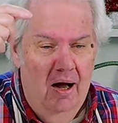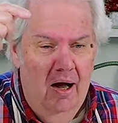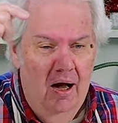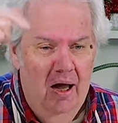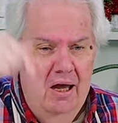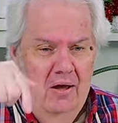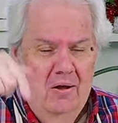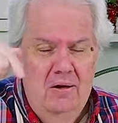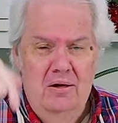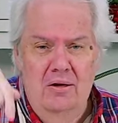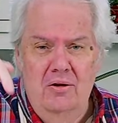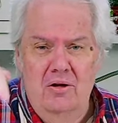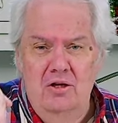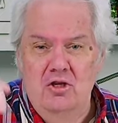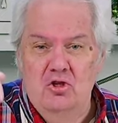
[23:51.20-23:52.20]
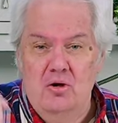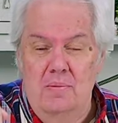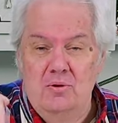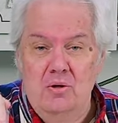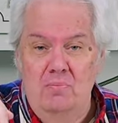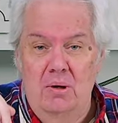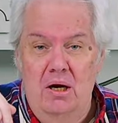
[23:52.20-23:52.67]
In the
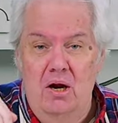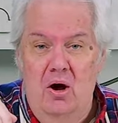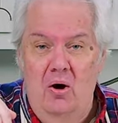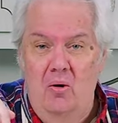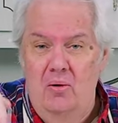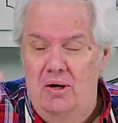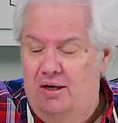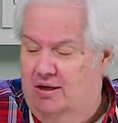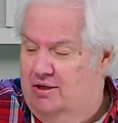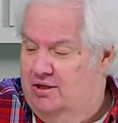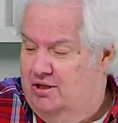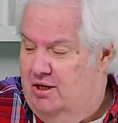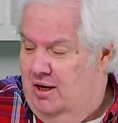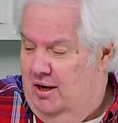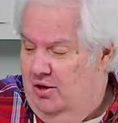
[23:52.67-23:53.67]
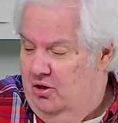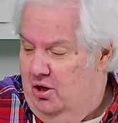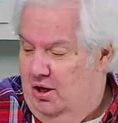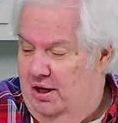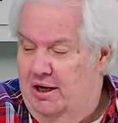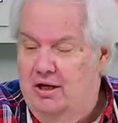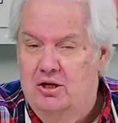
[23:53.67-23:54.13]
description below is the
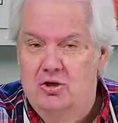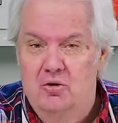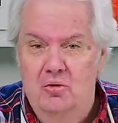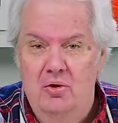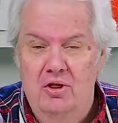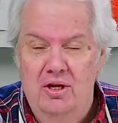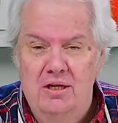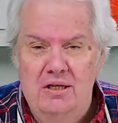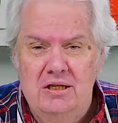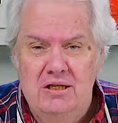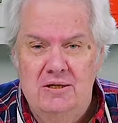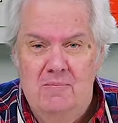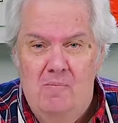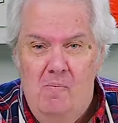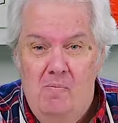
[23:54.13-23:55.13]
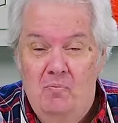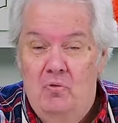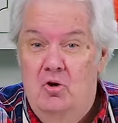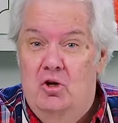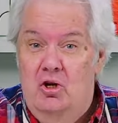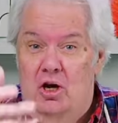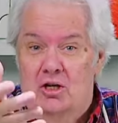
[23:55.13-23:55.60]
link to this.
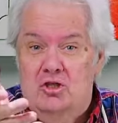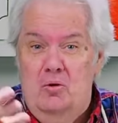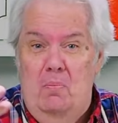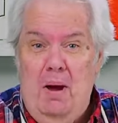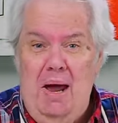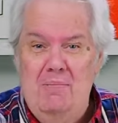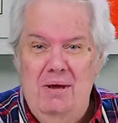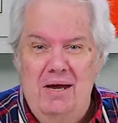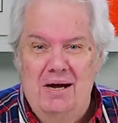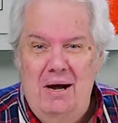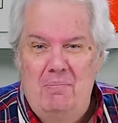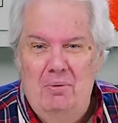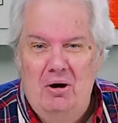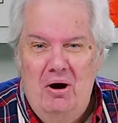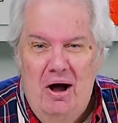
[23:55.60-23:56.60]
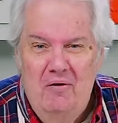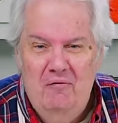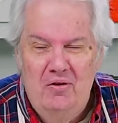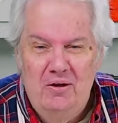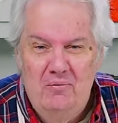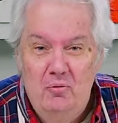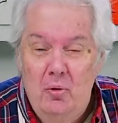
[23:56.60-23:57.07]
You can also buy me a cup of
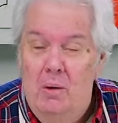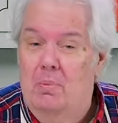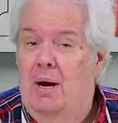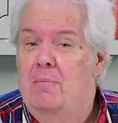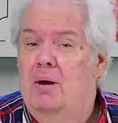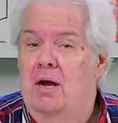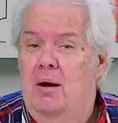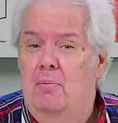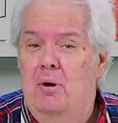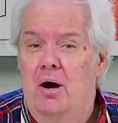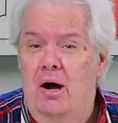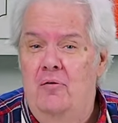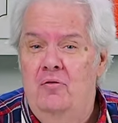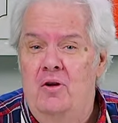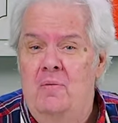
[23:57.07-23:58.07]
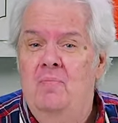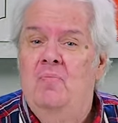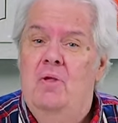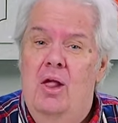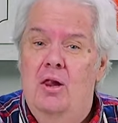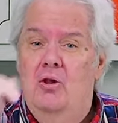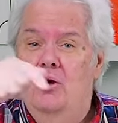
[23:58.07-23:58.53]
coffee. You want to buy me a cup of coffee?
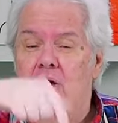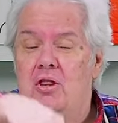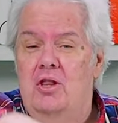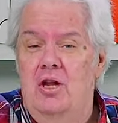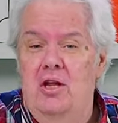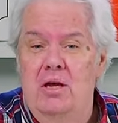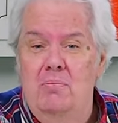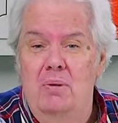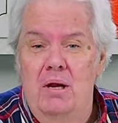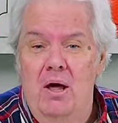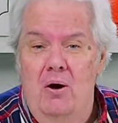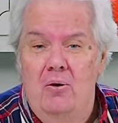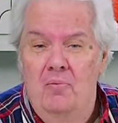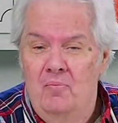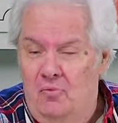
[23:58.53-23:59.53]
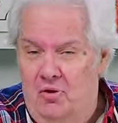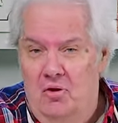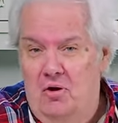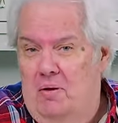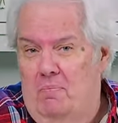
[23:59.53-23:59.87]
Look in the link below. You can